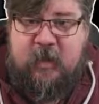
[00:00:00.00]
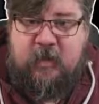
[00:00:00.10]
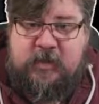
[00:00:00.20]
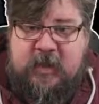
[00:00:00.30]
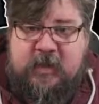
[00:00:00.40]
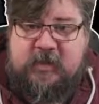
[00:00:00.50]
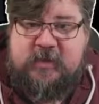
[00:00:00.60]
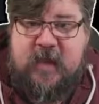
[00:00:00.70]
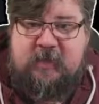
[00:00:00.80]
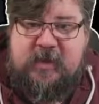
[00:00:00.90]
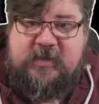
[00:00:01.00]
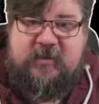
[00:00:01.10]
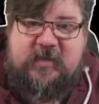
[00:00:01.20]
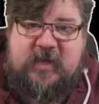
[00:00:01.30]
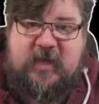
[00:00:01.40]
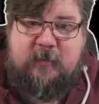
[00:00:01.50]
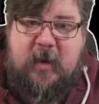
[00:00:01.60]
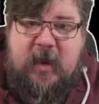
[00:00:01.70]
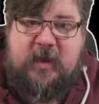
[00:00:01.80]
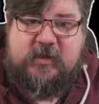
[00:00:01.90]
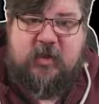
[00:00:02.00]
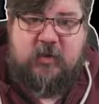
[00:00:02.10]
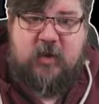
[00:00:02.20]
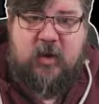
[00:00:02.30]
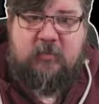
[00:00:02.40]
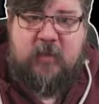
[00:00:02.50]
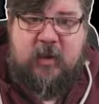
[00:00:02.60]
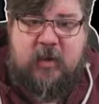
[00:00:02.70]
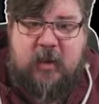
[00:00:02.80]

blog site is msftcompliance.com.